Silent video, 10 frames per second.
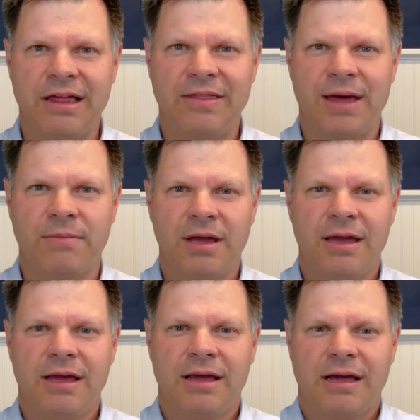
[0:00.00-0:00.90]
them
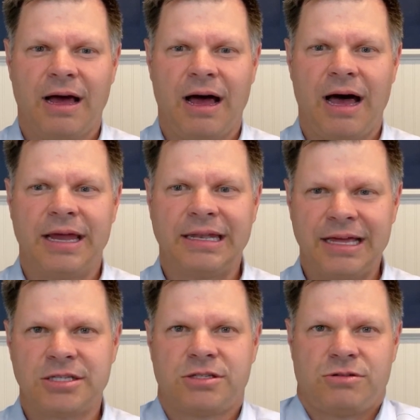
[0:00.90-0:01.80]

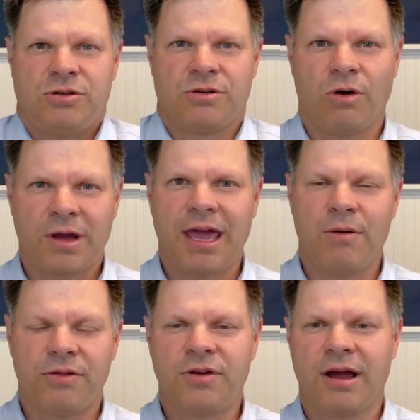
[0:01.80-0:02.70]
unless you're okay
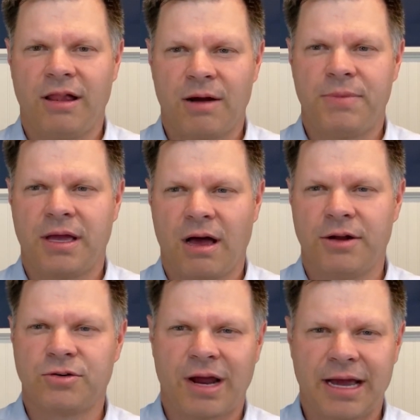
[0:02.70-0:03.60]
with your LRP
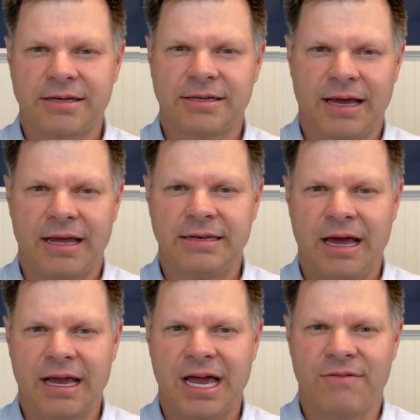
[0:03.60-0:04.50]
contract
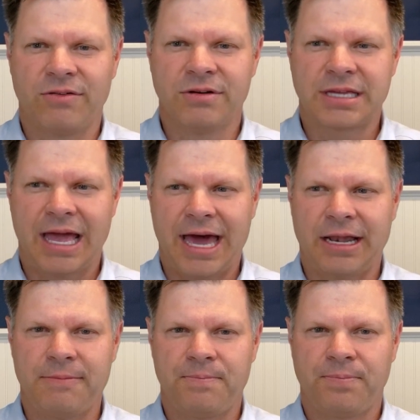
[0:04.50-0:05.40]
not covering those cattle.